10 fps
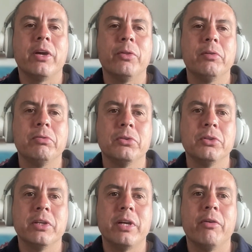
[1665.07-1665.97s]
healthy
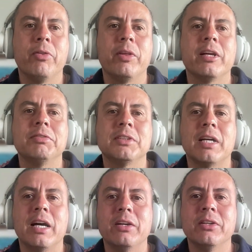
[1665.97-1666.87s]
food, a healthy
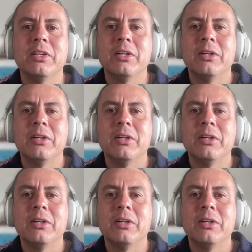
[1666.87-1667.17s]
lifestyle,